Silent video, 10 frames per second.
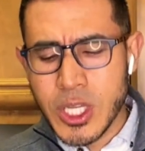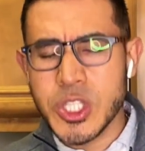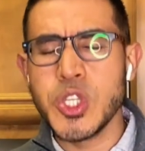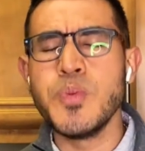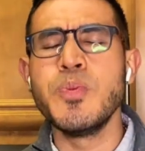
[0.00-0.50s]

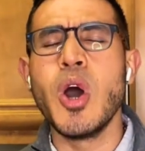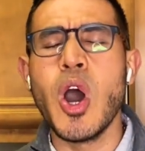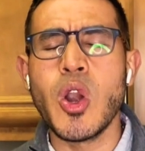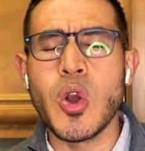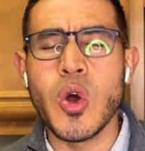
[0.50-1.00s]

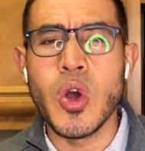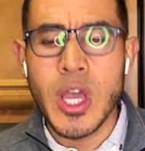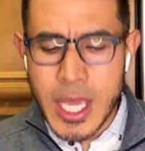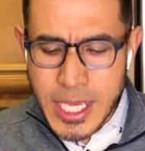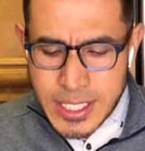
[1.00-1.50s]
Tomorrow
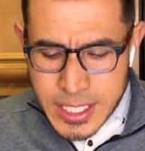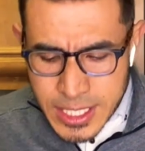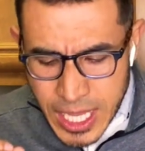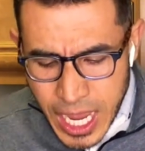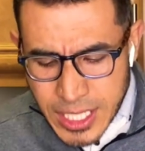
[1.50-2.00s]
is
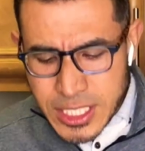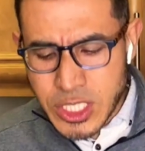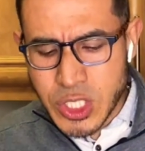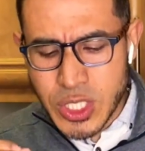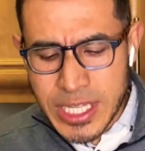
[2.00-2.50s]
not
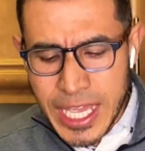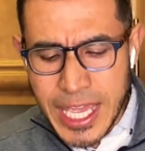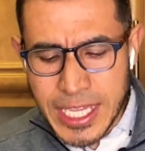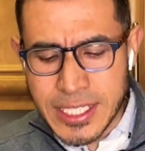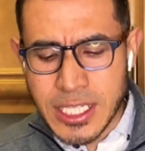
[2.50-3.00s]
too
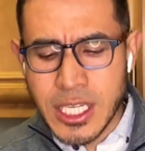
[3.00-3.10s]
late.